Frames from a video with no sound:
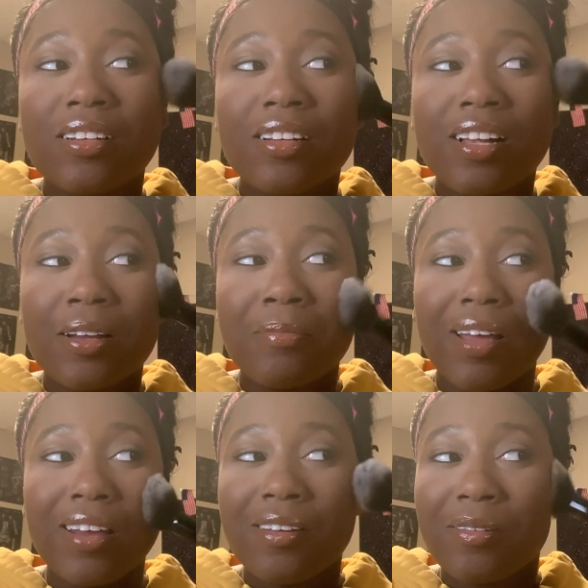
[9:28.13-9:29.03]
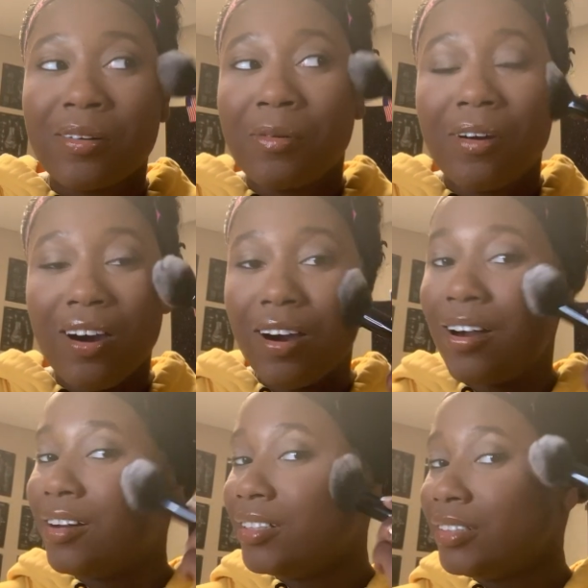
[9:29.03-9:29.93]
Like banging on a
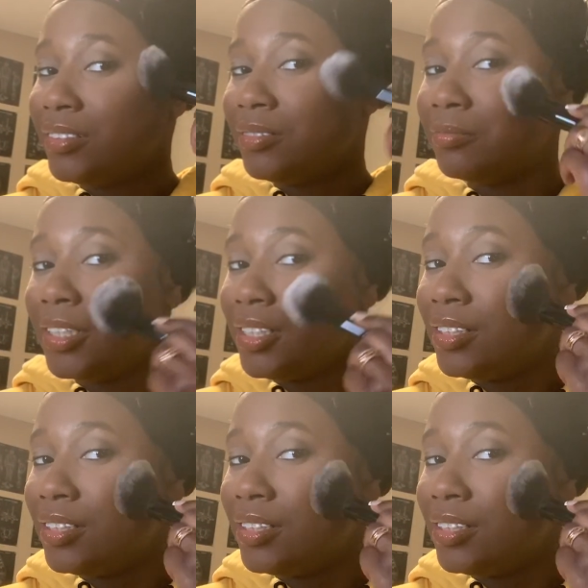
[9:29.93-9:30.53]
wall, me.